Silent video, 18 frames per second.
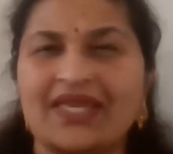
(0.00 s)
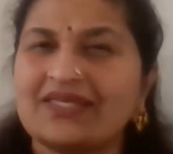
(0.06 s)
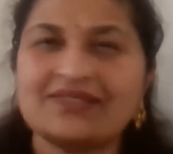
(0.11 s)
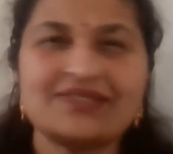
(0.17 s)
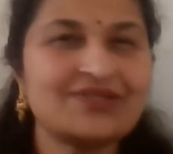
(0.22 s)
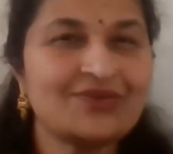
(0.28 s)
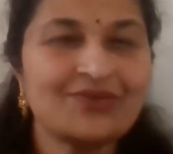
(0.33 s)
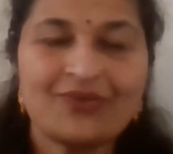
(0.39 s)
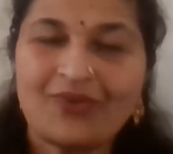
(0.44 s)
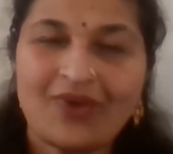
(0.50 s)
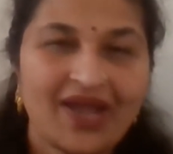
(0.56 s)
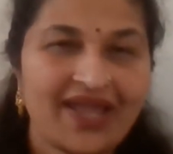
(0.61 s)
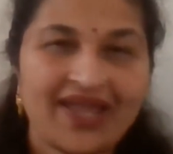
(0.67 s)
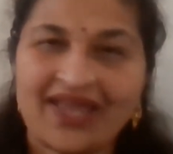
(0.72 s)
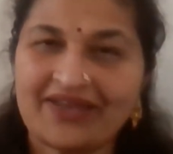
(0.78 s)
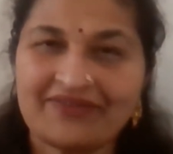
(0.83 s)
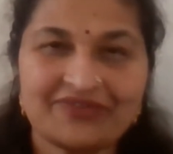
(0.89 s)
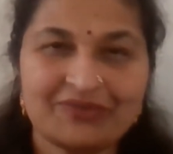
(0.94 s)
I said, No, I
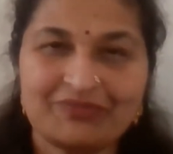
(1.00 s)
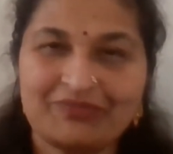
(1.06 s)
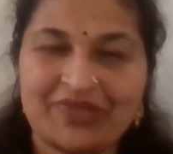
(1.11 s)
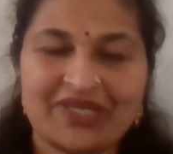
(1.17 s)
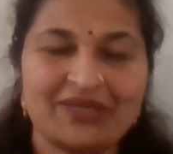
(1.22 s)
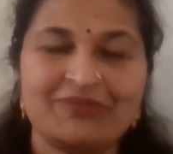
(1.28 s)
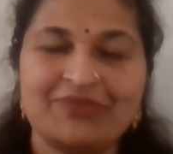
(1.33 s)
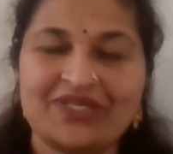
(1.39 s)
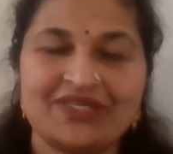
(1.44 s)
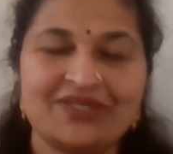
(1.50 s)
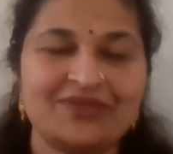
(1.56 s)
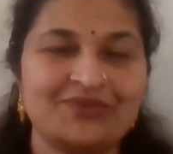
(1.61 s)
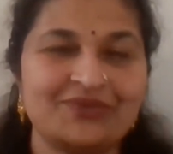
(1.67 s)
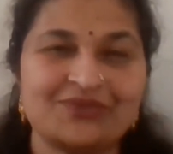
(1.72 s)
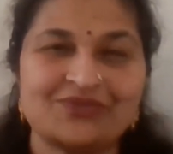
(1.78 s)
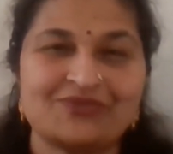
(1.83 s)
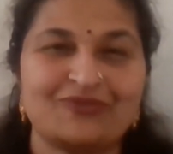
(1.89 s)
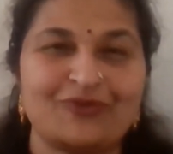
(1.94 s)
have a baby
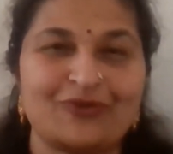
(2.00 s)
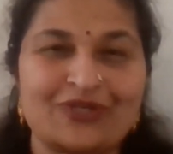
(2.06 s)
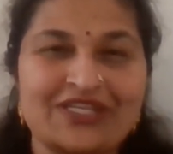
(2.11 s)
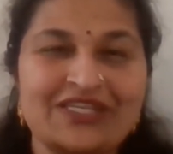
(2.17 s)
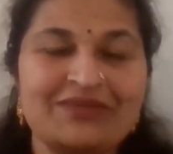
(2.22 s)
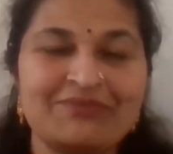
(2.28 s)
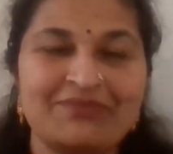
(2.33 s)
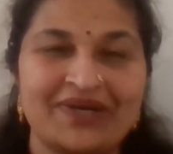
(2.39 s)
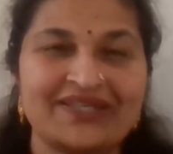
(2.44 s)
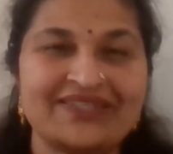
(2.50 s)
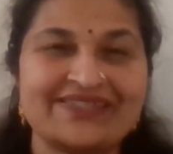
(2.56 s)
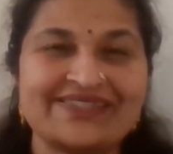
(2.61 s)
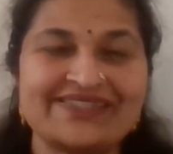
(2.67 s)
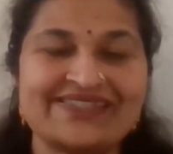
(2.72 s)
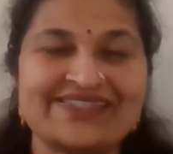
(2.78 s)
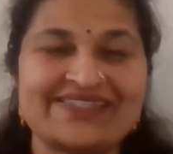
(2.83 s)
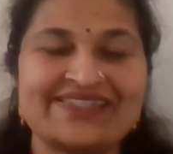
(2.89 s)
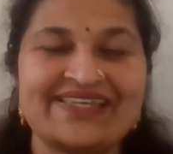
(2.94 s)
who's 14
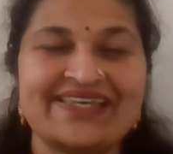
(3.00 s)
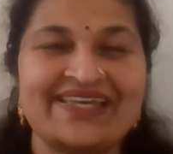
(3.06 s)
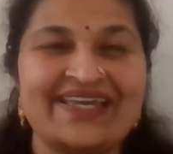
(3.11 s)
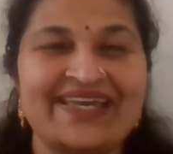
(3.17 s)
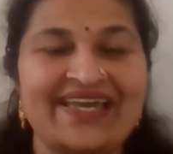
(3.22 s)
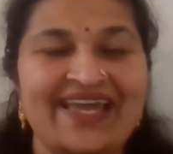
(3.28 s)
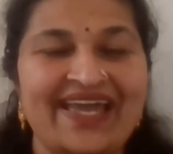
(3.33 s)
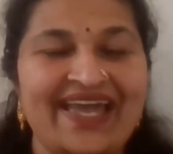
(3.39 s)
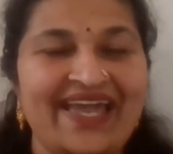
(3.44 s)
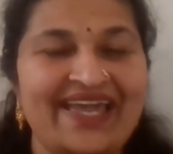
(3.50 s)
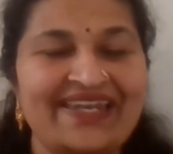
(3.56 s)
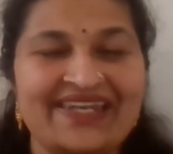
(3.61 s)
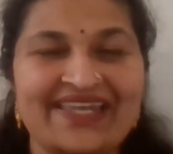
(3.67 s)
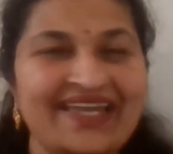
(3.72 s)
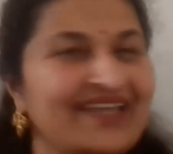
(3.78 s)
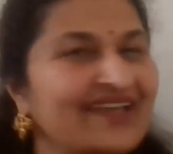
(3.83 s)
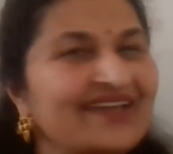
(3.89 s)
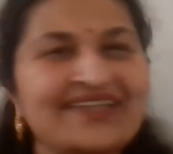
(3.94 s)
months and
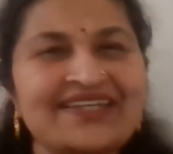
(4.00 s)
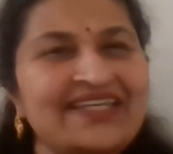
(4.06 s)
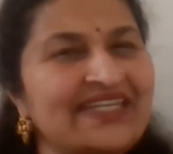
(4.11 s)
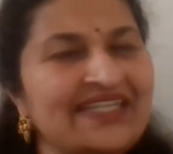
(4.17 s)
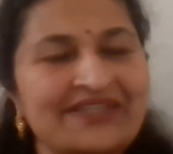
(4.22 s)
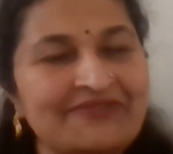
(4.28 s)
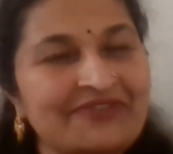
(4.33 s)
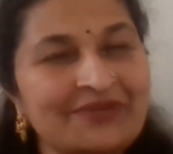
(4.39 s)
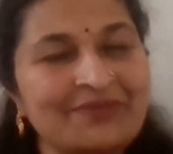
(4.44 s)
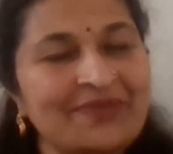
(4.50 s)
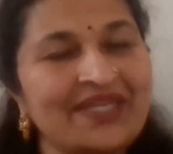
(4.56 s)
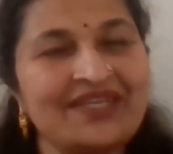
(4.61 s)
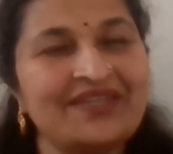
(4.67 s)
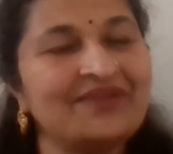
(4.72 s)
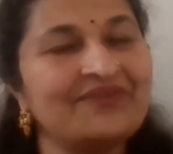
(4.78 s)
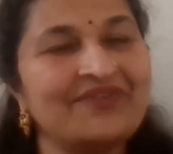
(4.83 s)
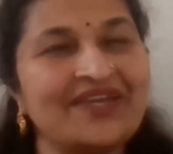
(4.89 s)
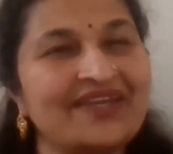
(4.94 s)
I can't leave him
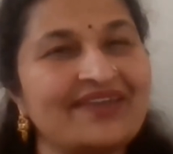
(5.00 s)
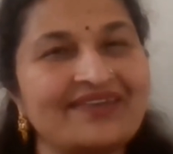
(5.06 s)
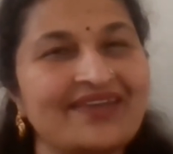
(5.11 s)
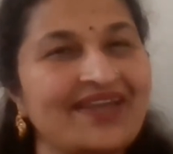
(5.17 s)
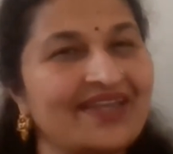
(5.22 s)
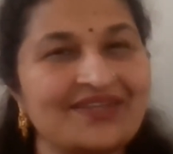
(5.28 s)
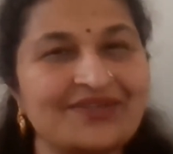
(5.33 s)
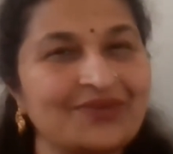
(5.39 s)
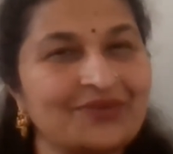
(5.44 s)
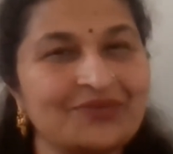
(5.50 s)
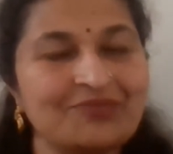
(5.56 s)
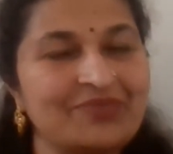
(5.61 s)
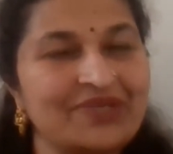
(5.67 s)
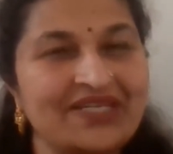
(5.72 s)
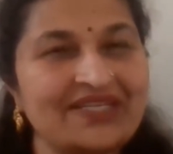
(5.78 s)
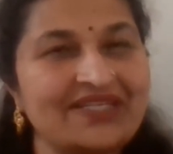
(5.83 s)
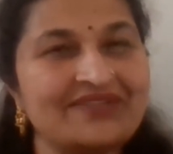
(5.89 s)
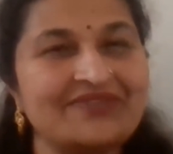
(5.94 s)
anywhere. I don't
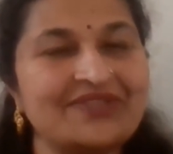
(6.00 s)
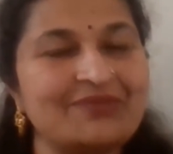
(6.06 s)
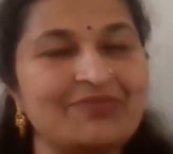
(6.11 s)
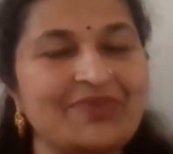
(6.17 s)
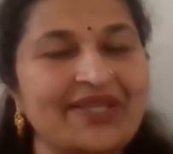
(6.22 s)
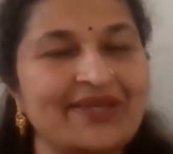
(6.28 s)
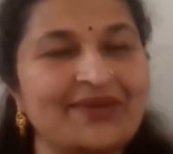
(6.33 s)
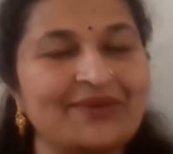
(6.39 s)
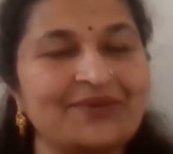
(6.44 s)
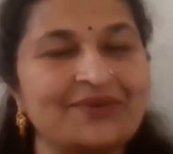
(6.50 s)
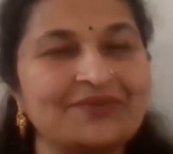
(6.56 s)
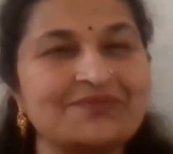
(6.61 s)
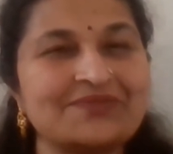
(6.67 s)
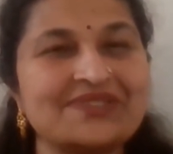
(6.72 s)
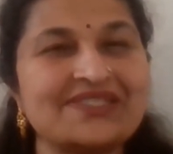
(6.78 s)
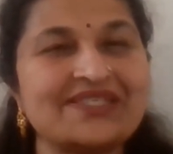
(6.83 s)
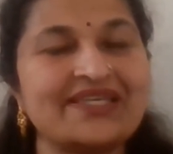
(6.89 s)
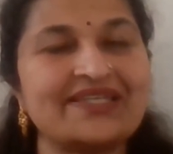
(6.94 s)
believe in play
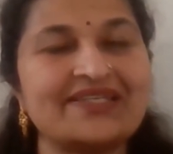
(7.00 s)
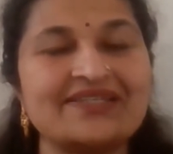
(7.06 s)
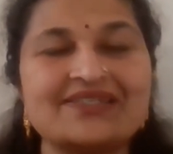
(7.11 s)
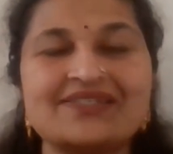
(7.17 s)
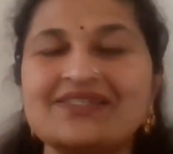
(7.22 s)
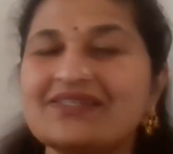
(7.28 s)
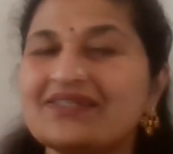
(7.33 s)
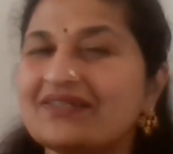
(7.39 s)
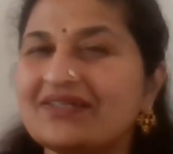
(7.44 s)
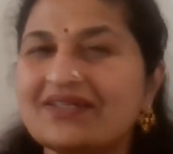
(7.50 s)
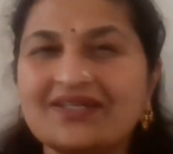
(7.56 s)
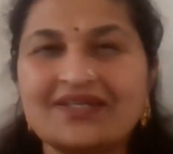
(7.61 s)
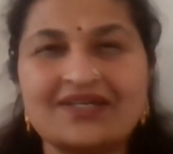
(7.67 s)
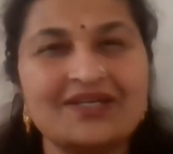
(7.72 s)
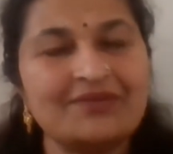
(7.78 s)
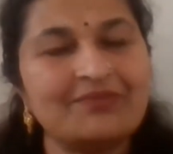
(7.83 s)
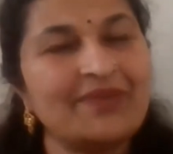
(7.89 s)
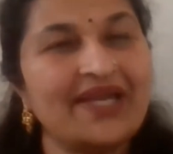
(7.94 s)
homes, and uh,
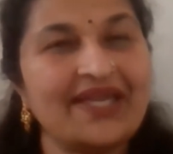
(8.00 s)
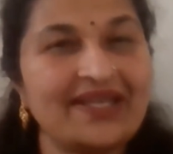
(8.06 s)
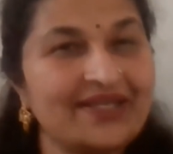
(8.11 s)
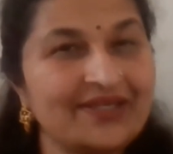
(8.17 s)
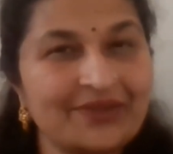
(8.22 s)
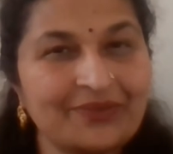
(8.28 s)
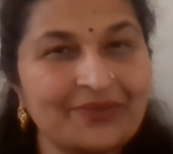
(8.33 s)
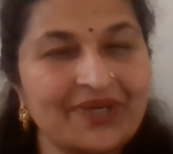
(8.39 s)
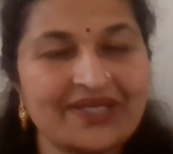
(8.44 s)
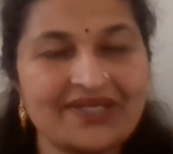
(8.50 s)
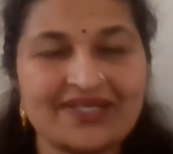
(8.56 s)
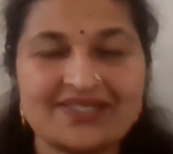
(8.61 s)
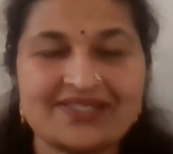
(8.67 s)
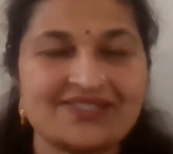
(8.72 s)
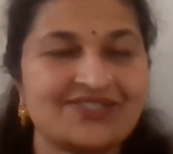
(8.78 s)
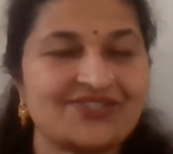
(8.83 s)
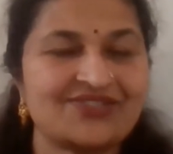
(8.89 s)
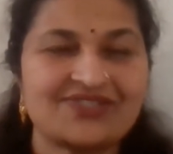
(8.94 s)
my elder one
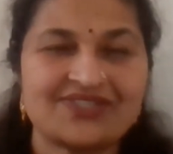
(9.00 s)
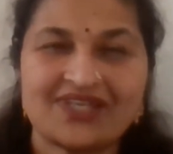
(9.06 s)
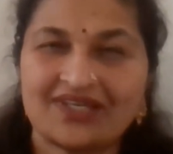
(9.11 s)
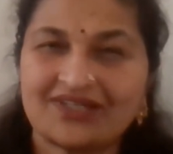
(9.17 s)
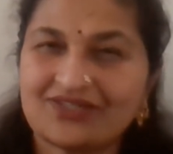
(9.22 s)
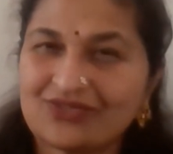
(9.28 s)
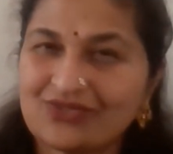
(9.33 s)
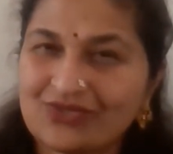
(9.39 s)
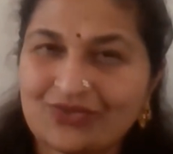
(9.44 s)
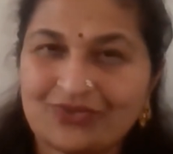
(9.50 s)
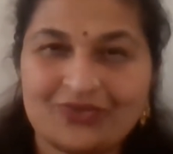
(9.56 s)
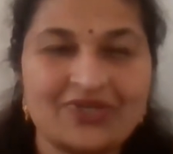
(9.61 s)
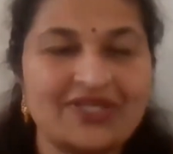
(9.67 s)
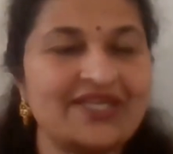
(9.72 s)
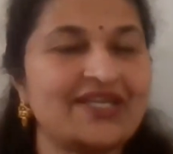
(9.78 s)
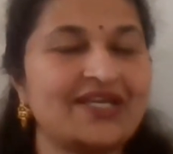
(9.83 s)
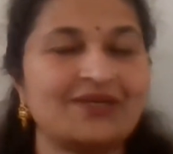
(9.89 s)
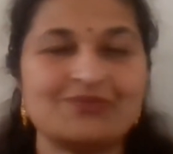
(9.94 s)
has just started school.
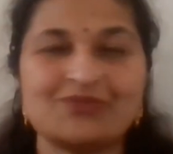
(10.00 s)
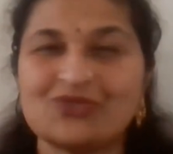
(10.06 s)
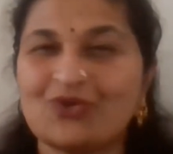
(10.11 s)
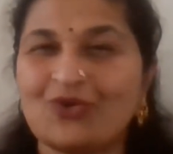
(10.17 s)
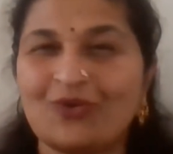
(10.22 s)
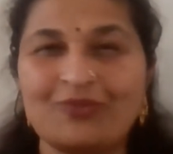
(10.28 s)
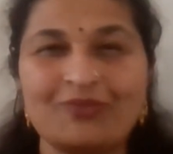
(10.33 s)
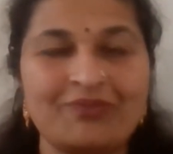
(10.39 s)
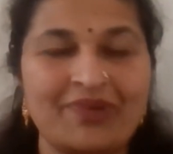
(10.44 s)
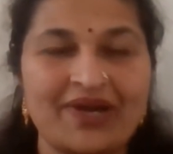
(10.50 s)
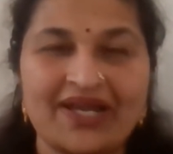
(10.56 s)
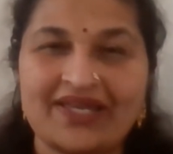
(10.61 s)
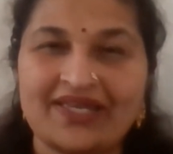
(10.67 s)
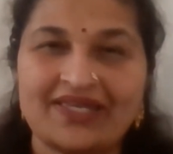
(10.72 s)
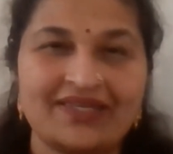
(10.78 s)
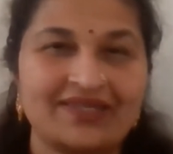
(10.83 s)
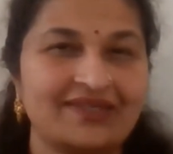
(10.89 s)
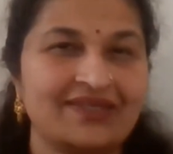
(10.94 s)
He comes home
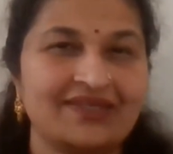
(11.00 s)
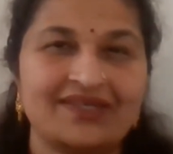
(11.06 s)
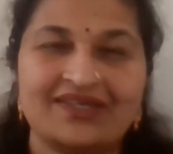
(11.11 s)
by